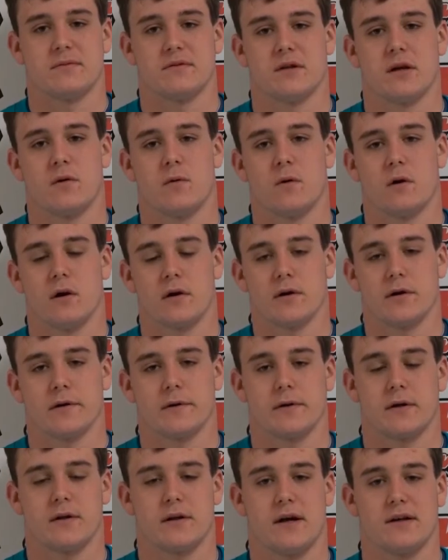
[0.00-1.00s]
Zane
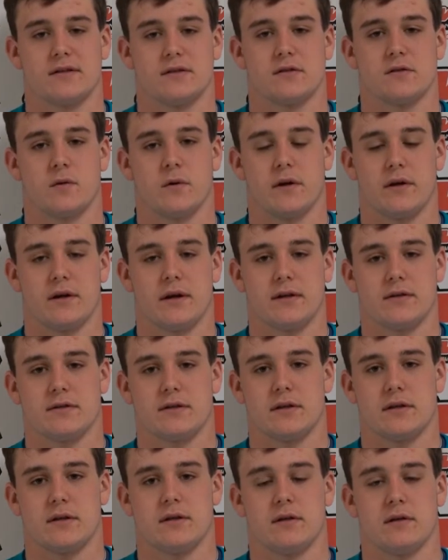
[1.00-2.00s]
Walker, class of
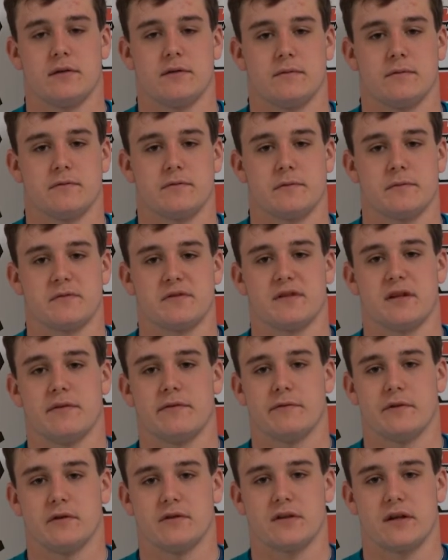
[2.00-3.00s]
2019, i from
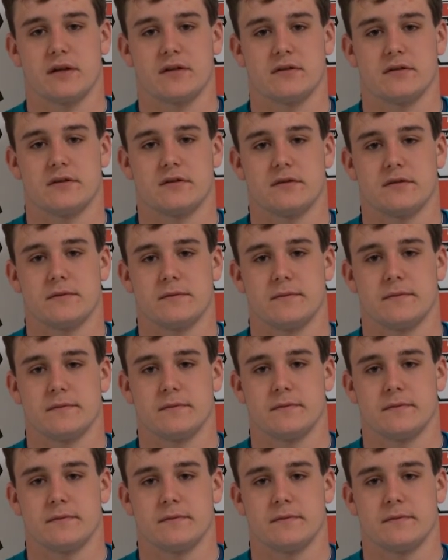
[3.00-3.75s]
Stephenville, Texas.